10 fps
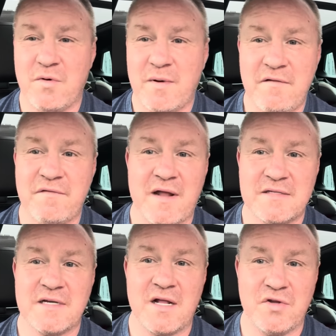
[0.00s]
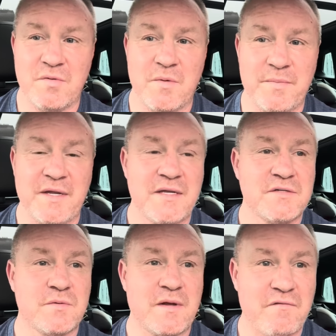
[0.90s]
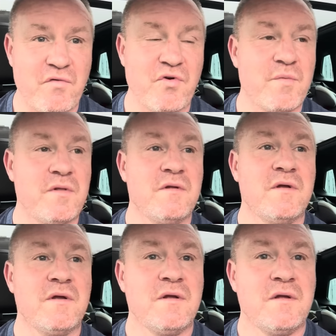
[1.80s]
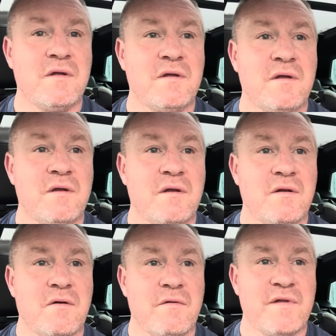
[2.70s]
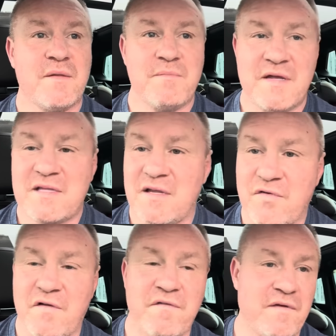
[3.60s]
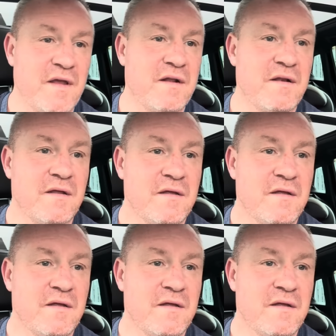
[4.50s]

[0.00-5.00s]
we're quite fragile human beings, we're quite vulnerable. You know, if you admit that you've got a feeling